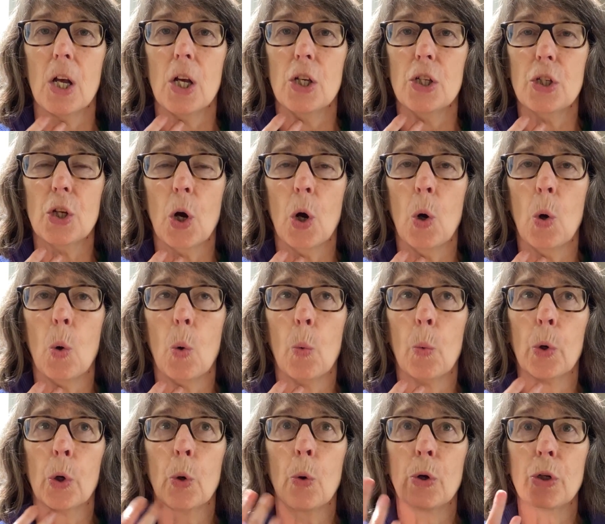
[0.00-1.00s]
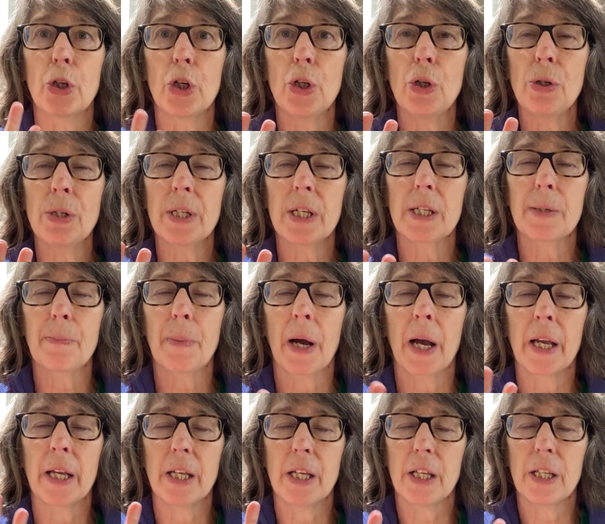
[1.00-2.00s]
So we're going to use this
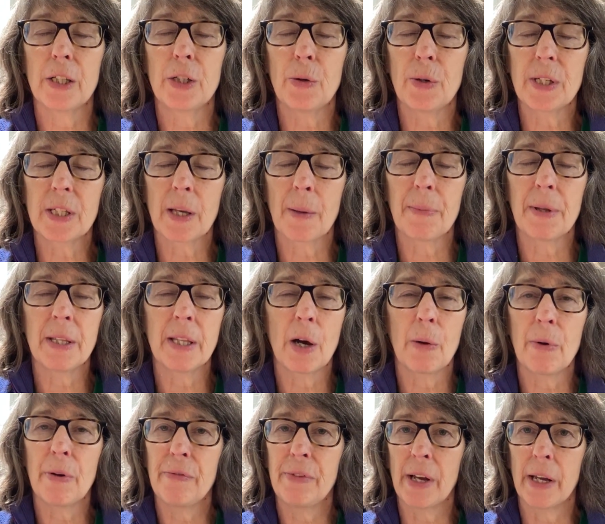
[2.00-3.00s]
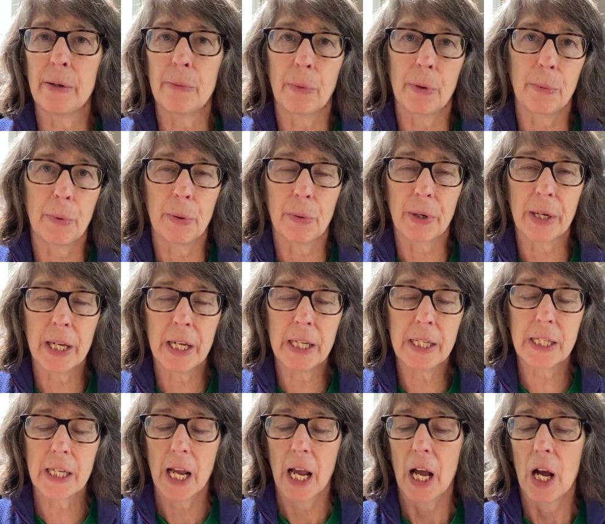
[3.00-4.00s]
by doing something that we've done when we were
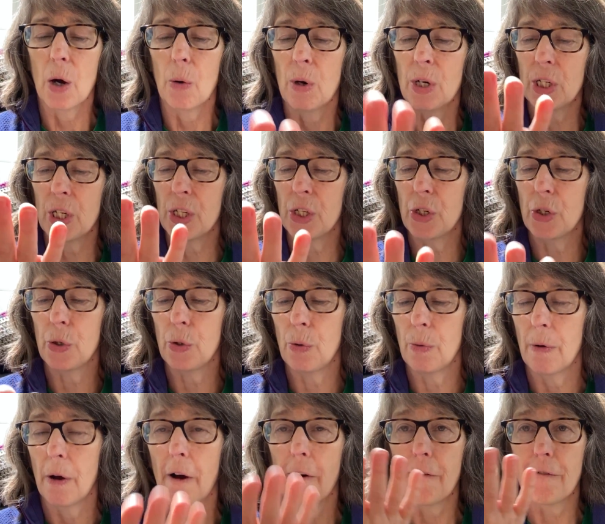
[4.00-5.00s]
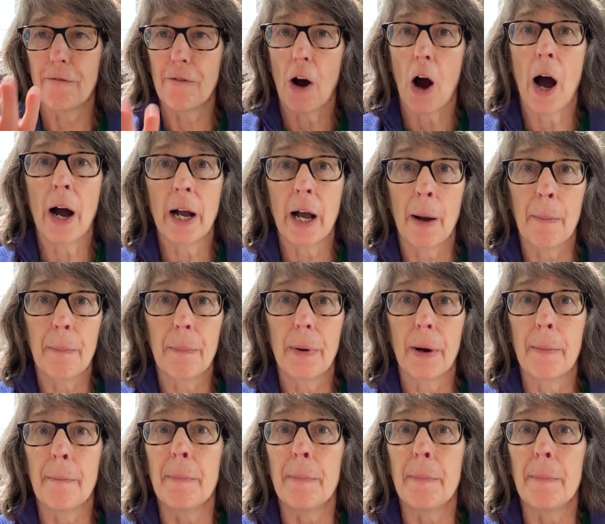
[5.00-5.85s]
kids, which is to fog up a